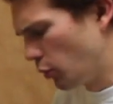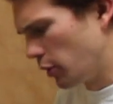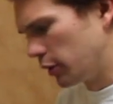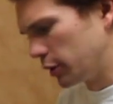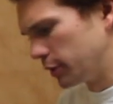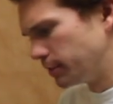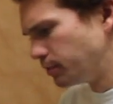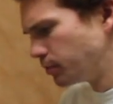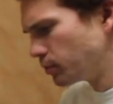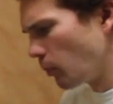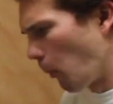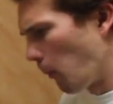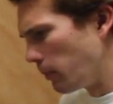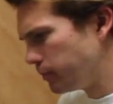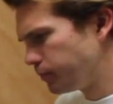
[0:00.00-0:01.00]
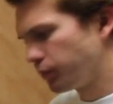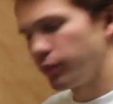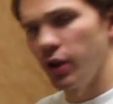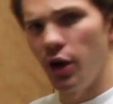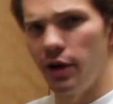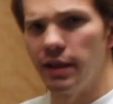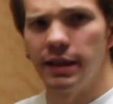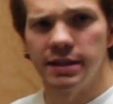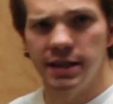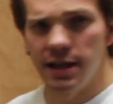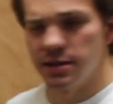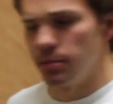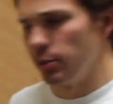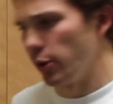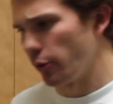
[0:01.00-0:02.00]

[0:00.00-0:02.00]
Really good. All right, let's add some